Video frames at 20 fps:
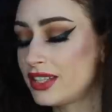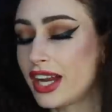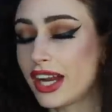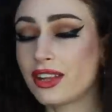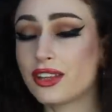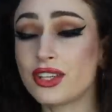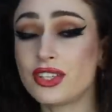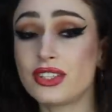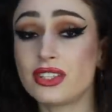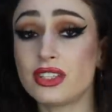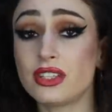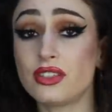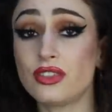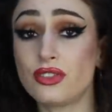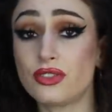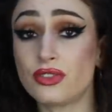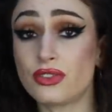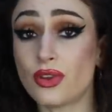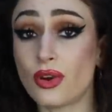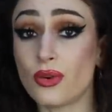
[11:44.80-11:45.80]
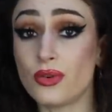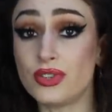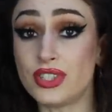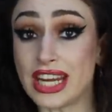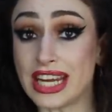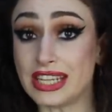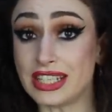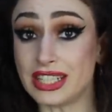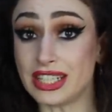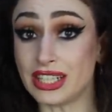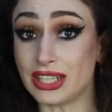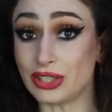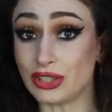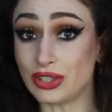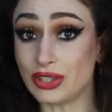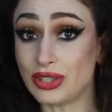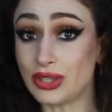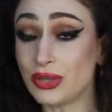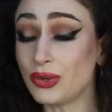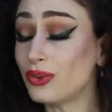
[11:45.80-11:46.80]
necklace is so dainty and
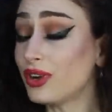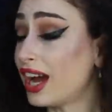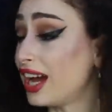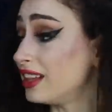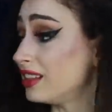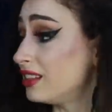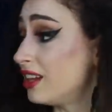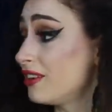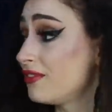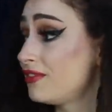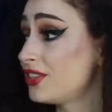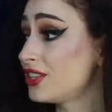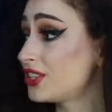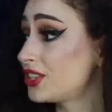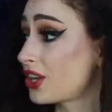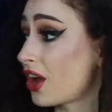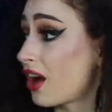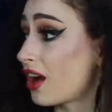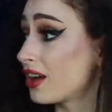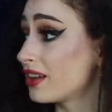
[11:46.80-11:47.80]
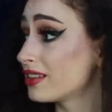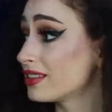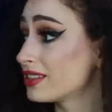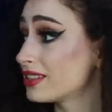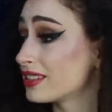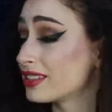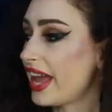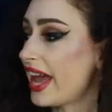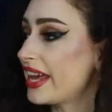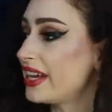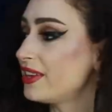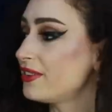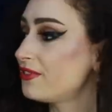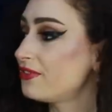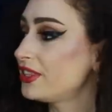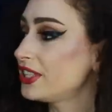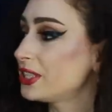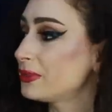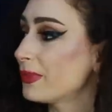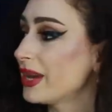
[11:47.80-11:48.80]
cute, I love the stars, and it
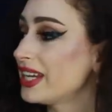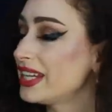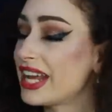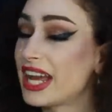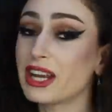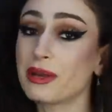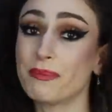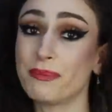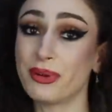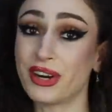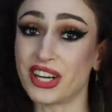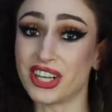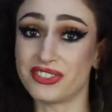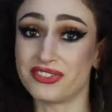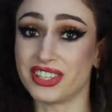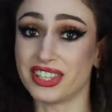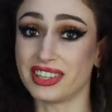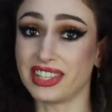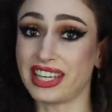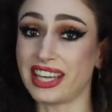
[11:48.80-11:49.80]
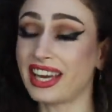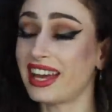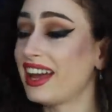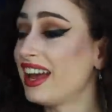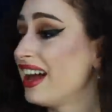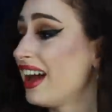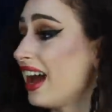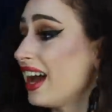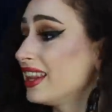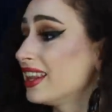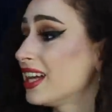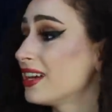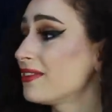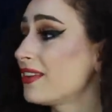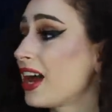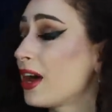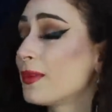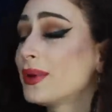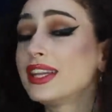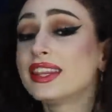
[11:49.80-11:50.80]
fits my neck perfectly. I love
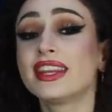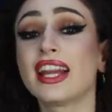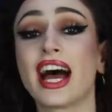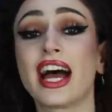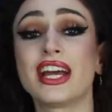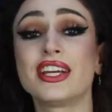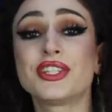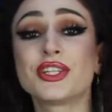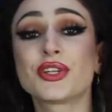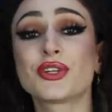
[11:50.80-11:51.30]
how it lies